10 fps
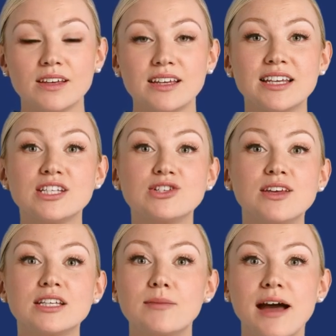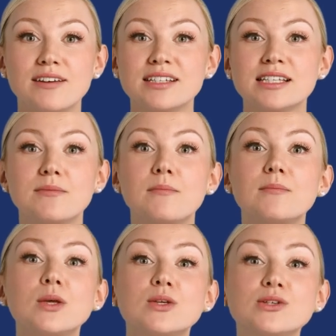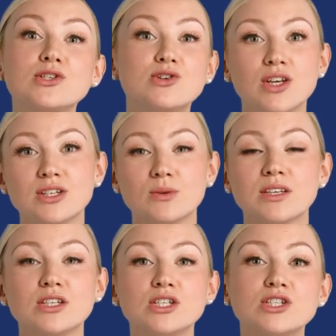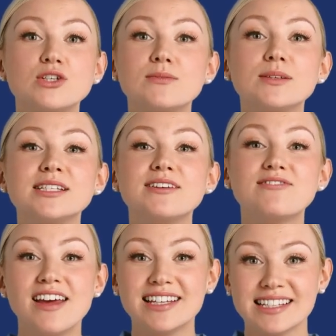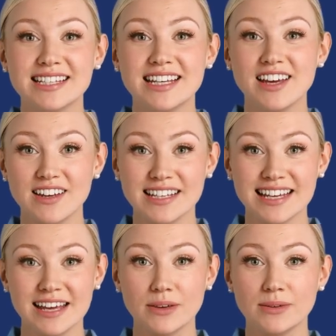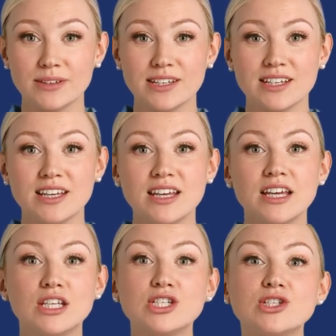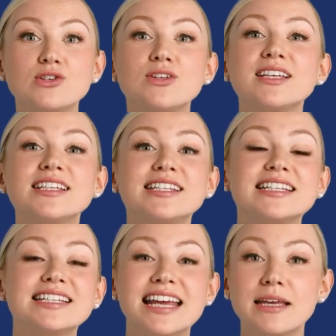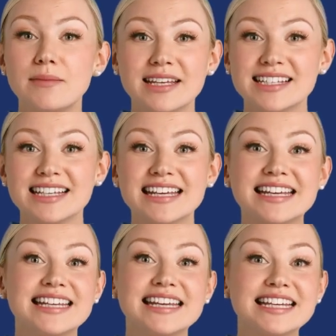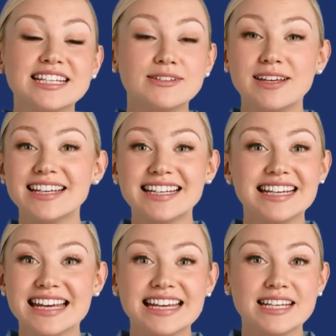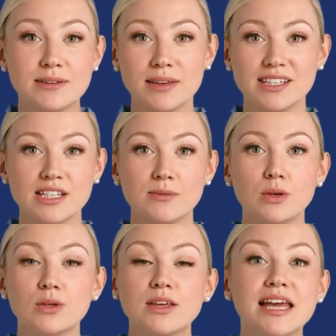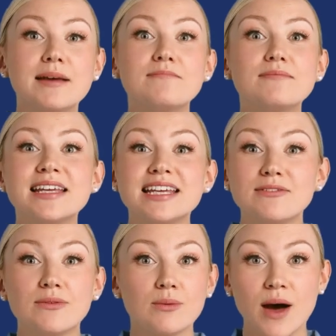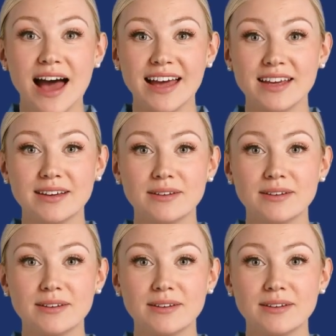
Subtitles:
This transparency builds trust with consumers, investors, and other stakeholders, ensuring that sustainability is integrated into the business model in a meaningful way.